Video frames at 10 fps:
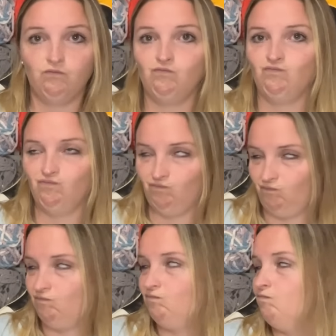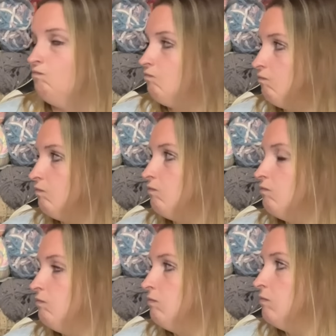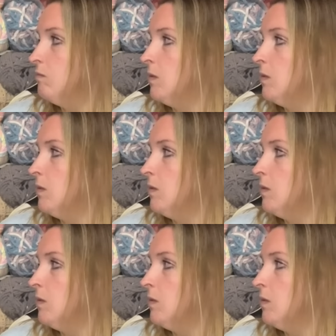[no speech]